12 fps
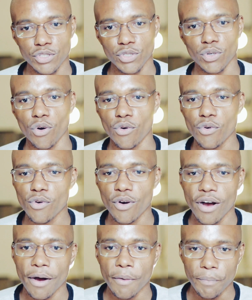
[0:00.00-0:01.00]
to go
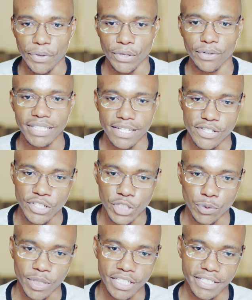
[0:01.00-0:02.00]
beyond the
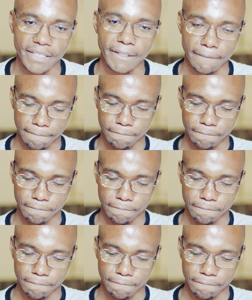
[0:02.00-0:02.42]
situation.